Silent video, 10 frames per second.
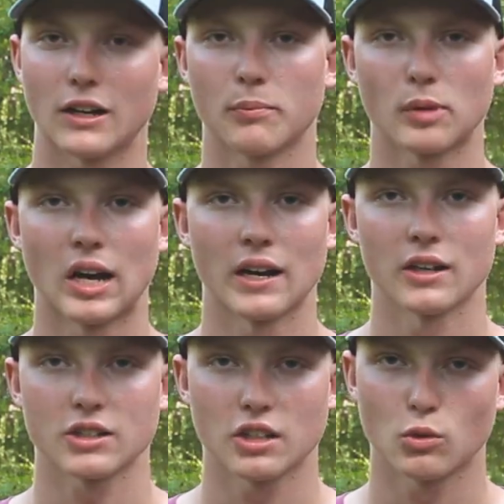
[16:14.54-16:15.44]
good
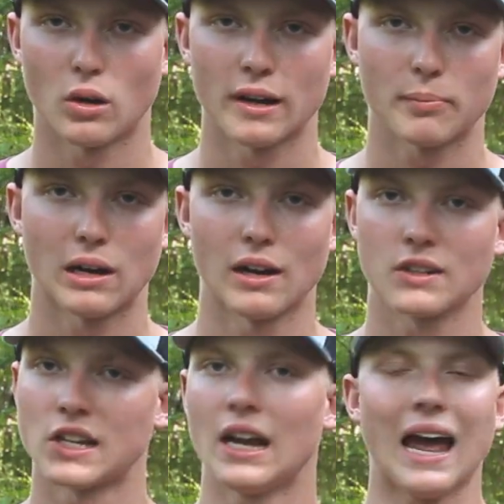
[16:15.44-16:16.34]
products, good quality
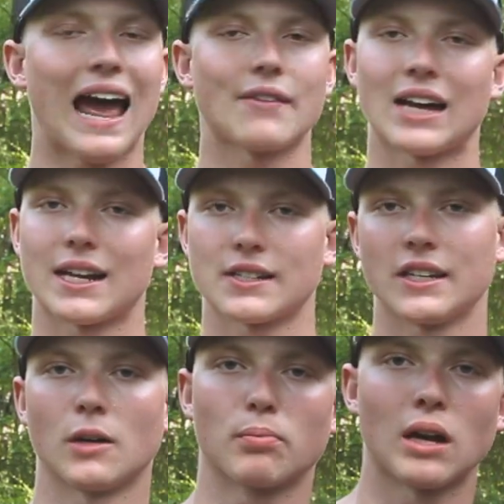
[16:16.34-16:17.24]
products. Haven't had a
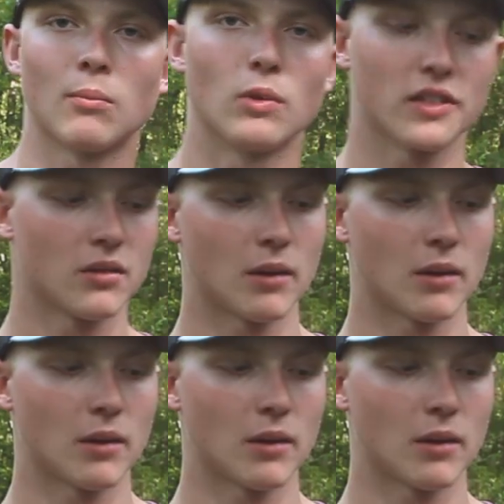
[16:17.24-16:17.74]
single problem with them.